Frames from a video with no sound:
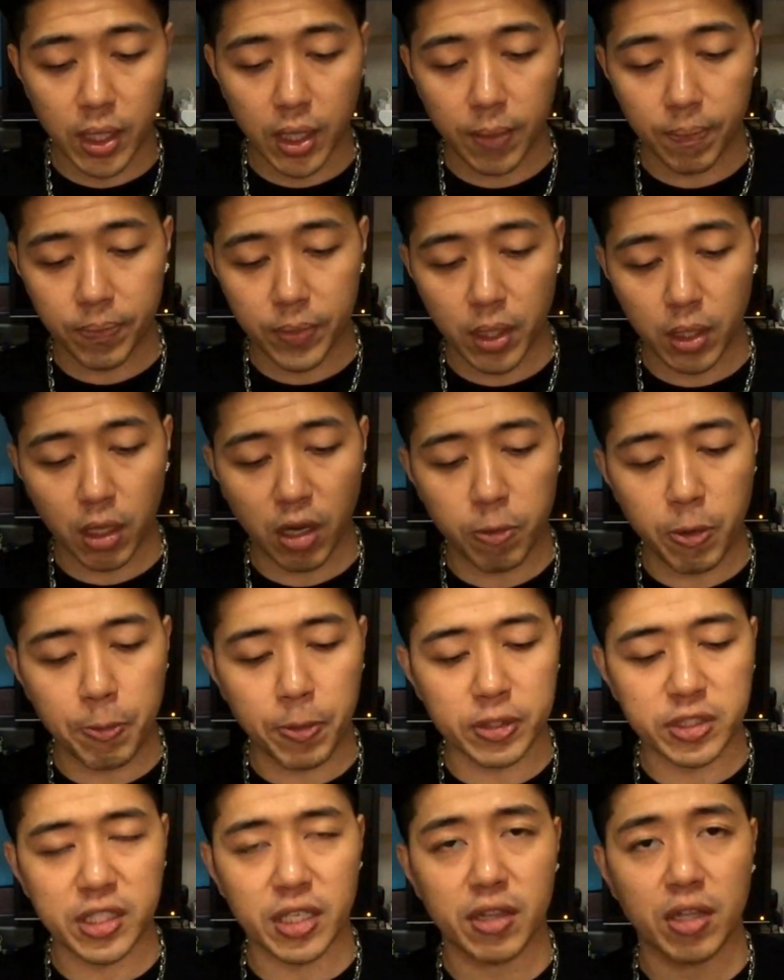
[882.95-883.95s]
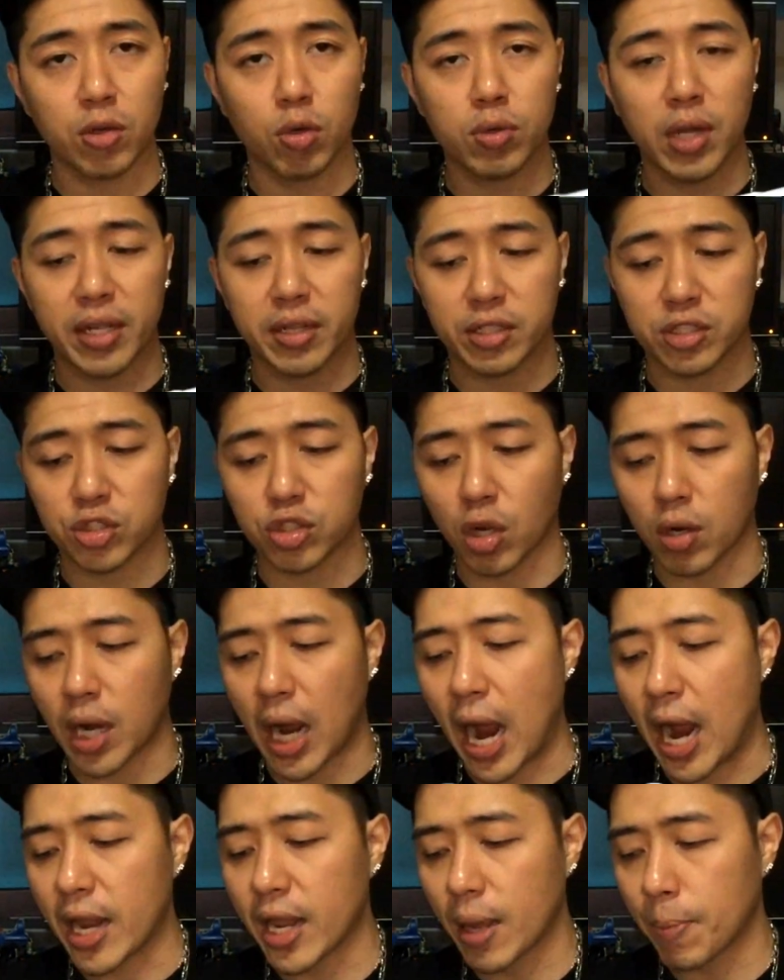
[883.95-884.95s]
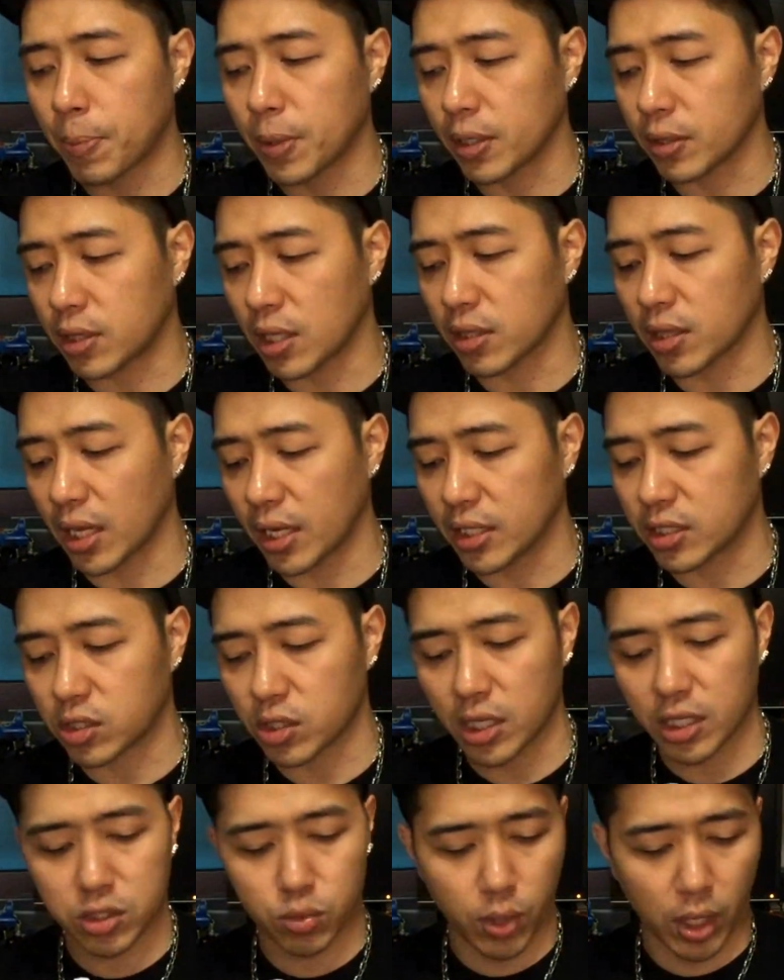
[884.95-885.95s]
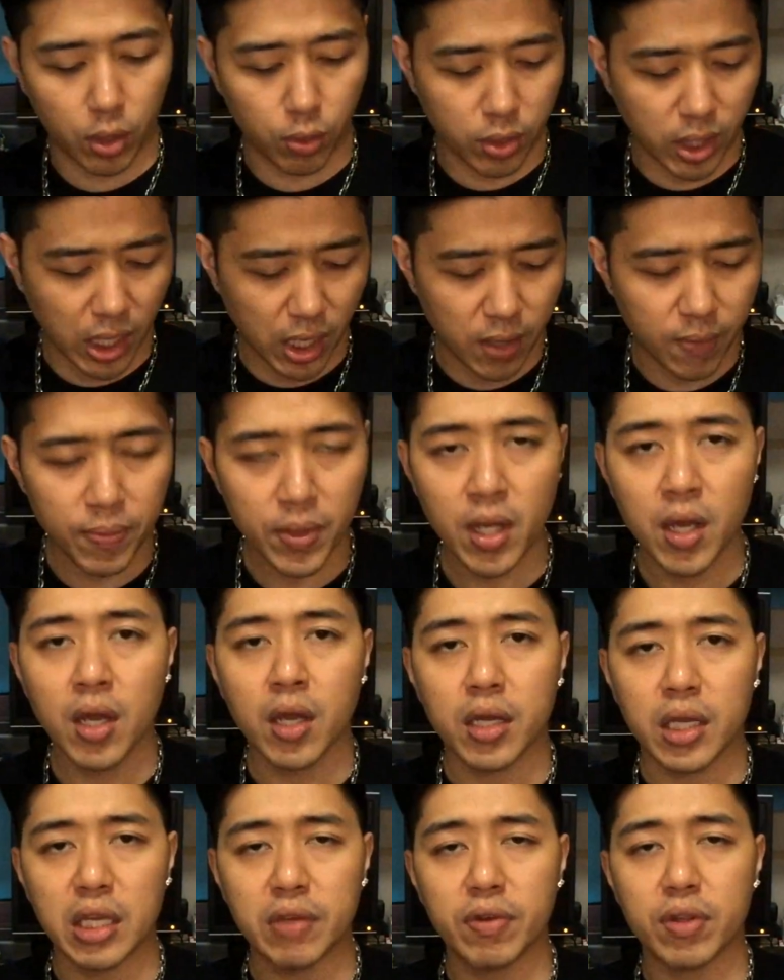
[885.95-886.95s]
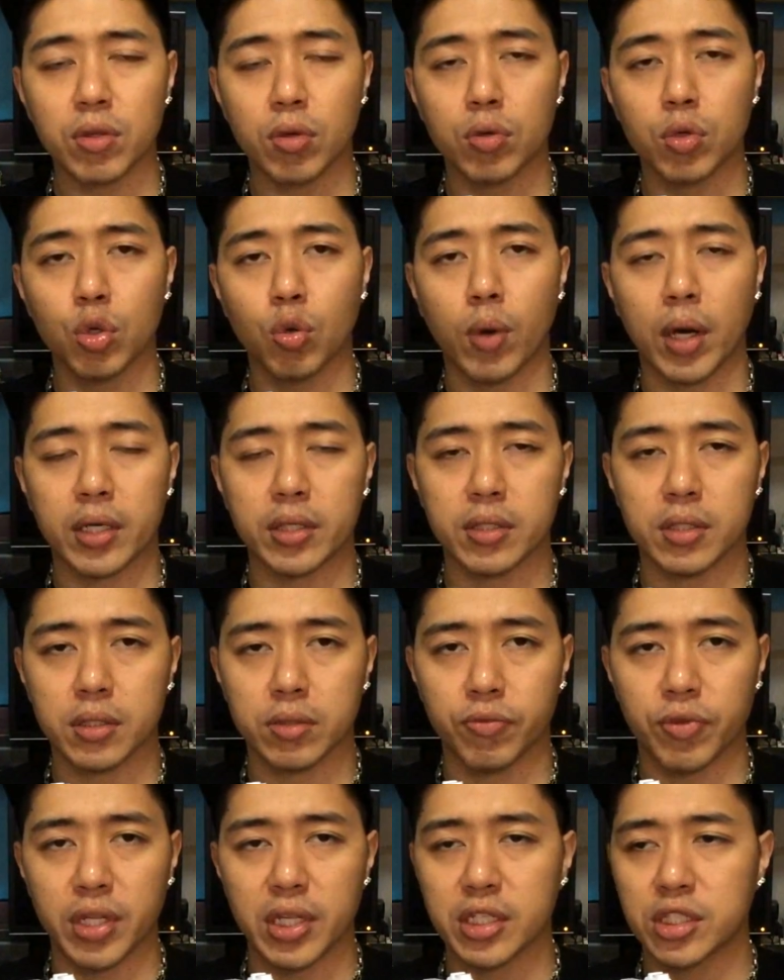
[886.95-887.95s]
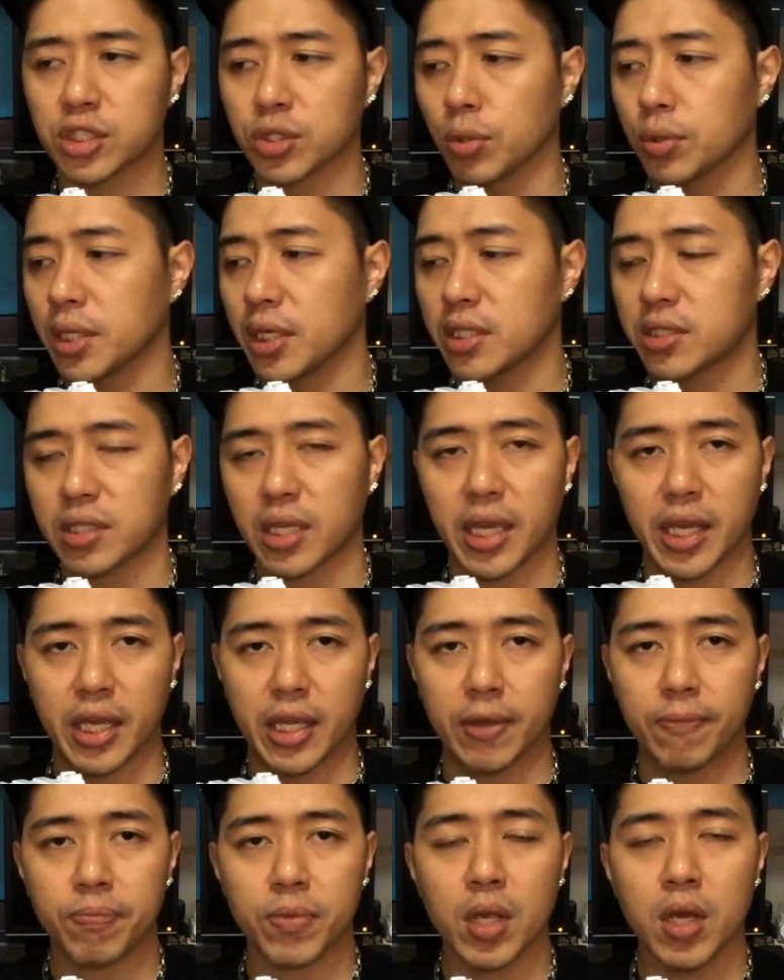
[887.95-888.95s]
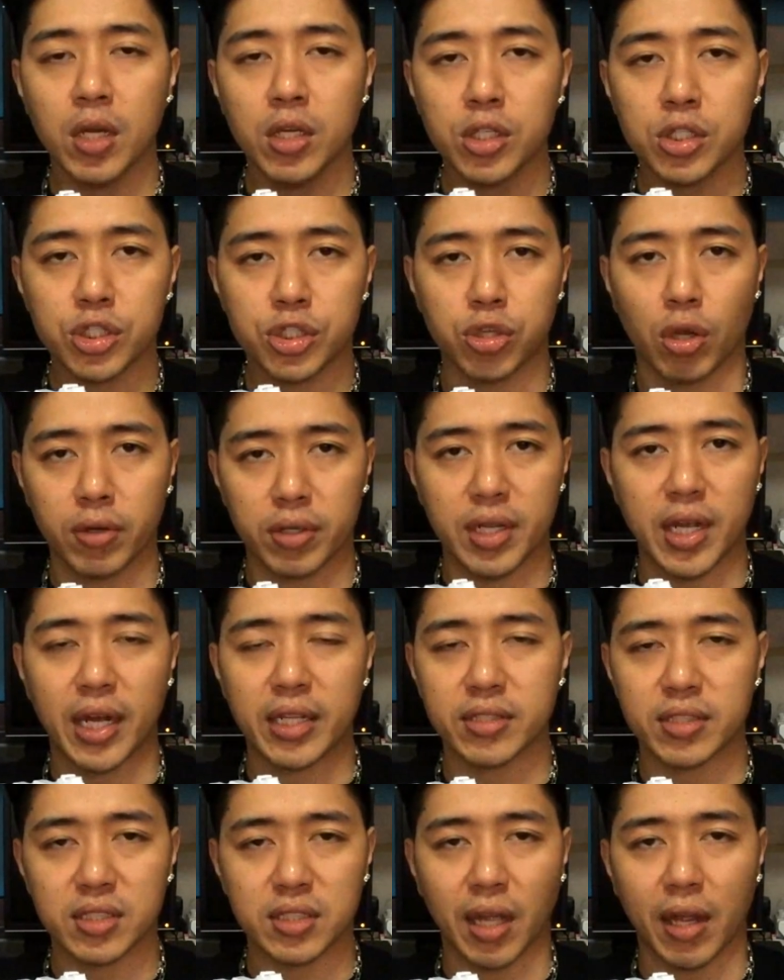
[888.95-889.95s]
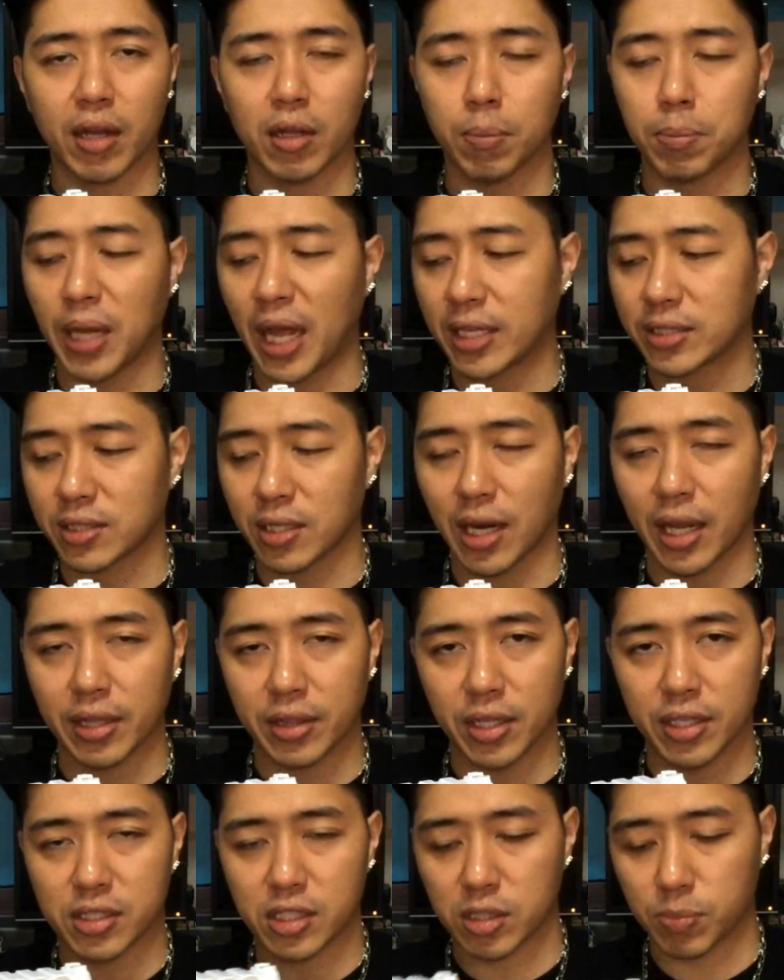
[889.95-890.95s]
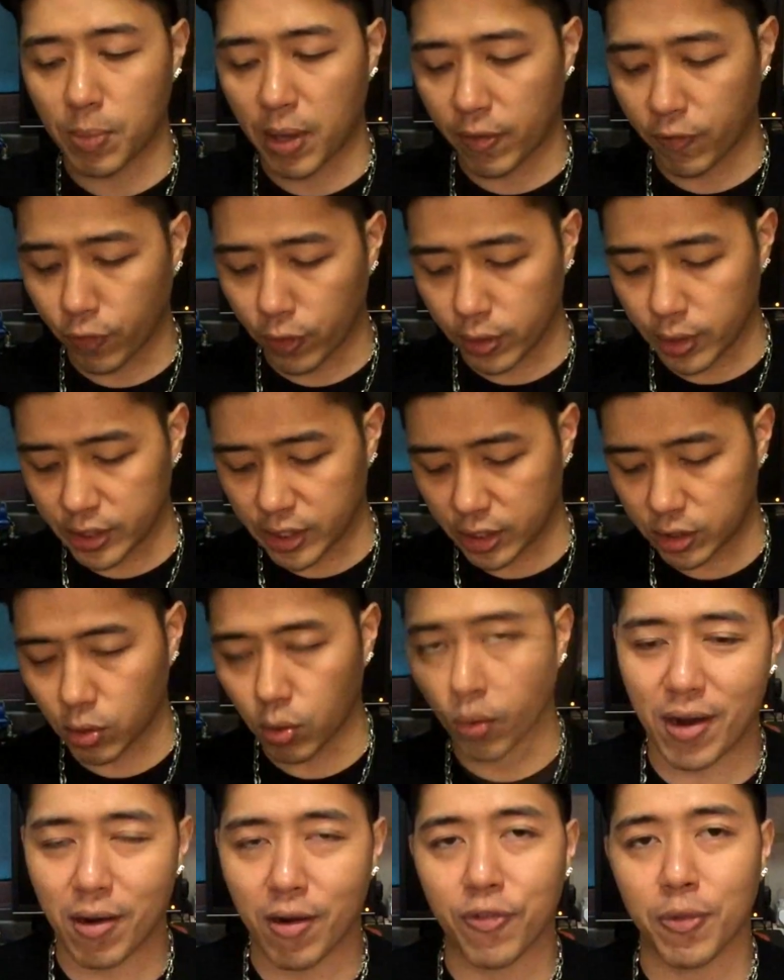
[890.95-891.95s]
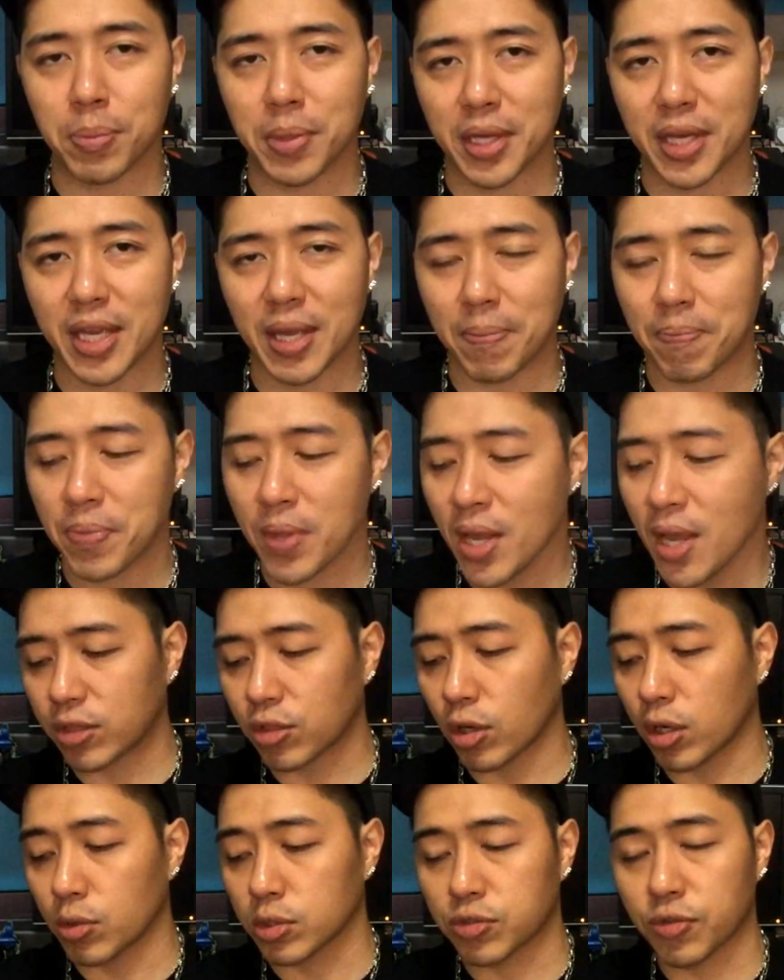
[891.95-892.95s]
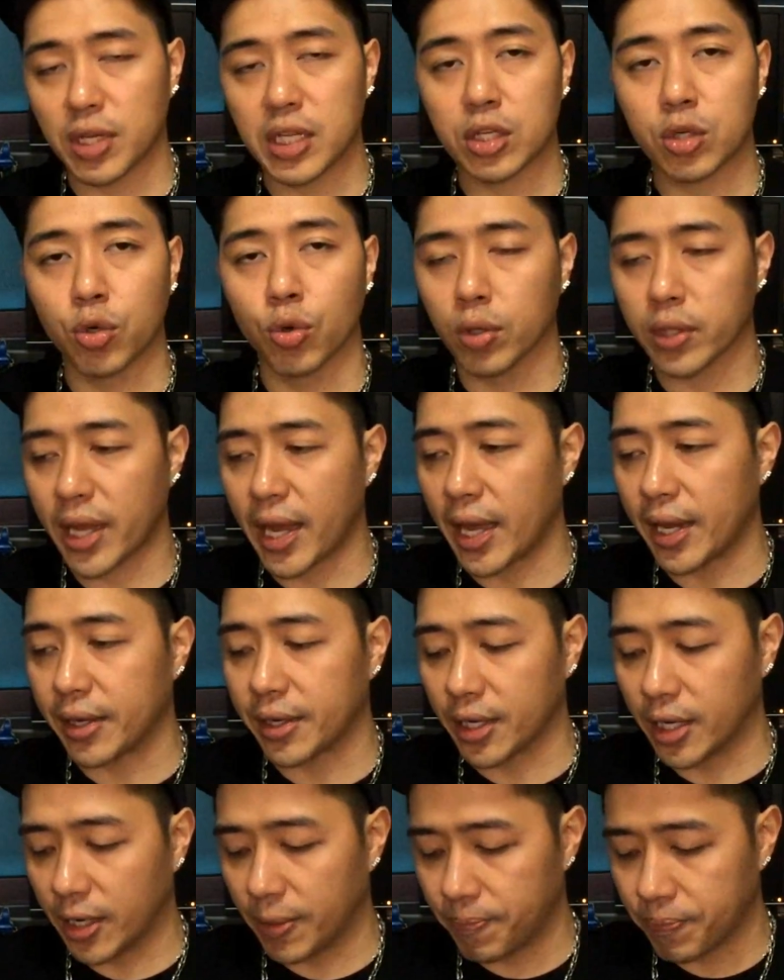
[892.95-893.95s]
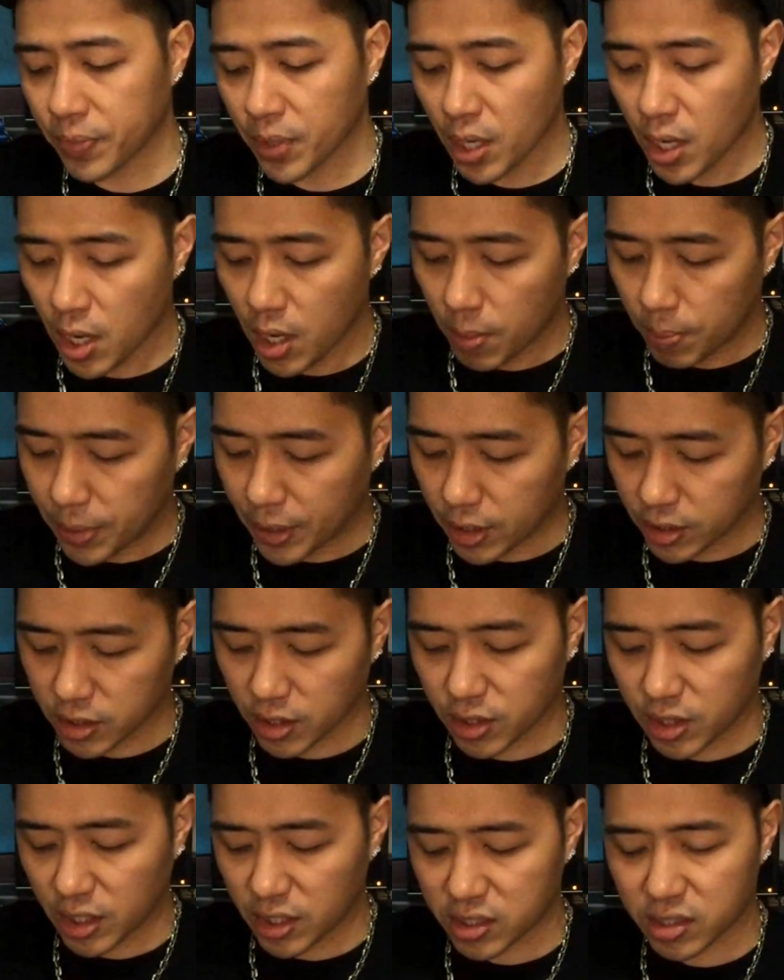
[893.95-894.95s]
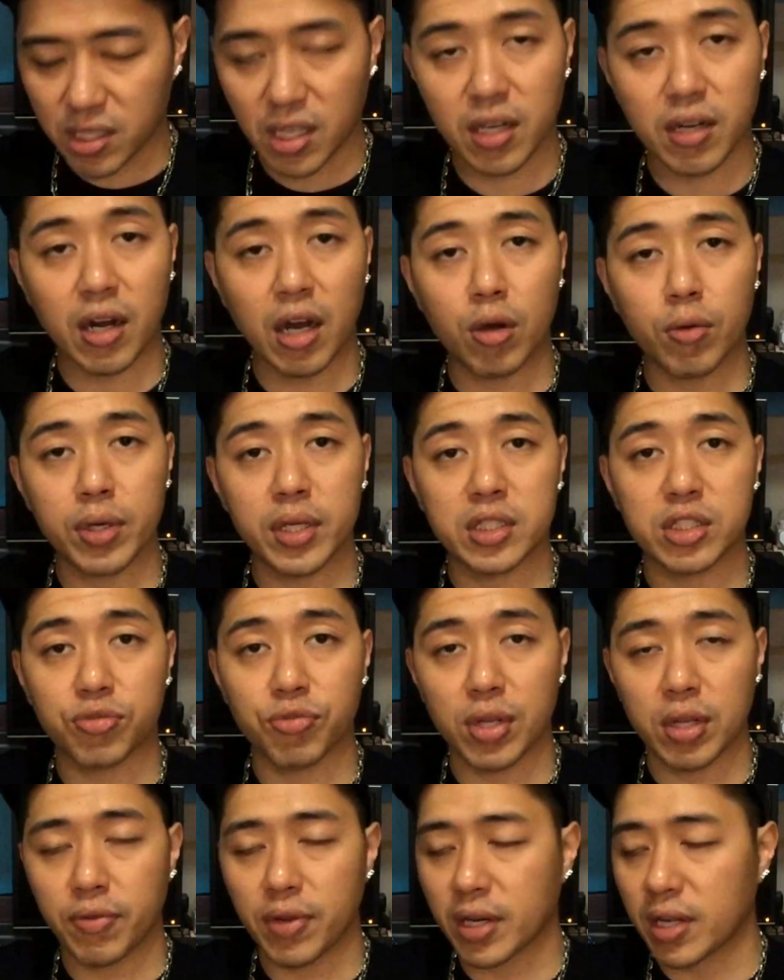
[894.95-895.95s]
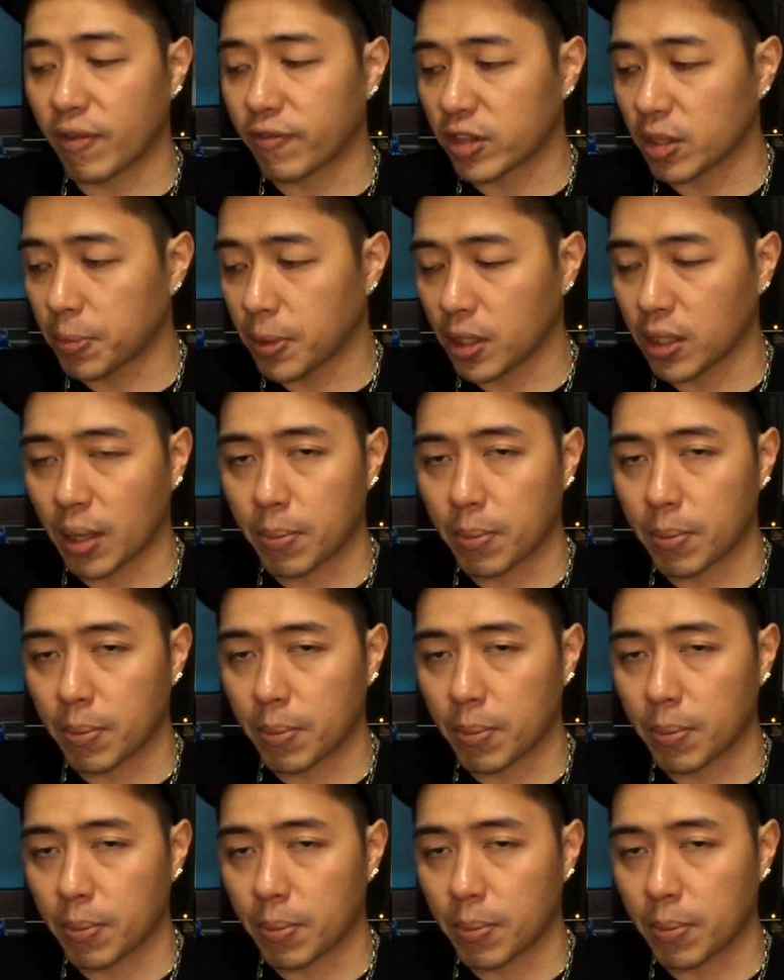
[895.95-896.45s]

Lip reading: A lot of people say they don't like the stock. I happen to think that it's quite okay, even though no one really shoulders a shotgun style blaster like this. Is meant for you to just fire off from the hip. I thought it was really cool, and because of this thing now, it's really comfortable.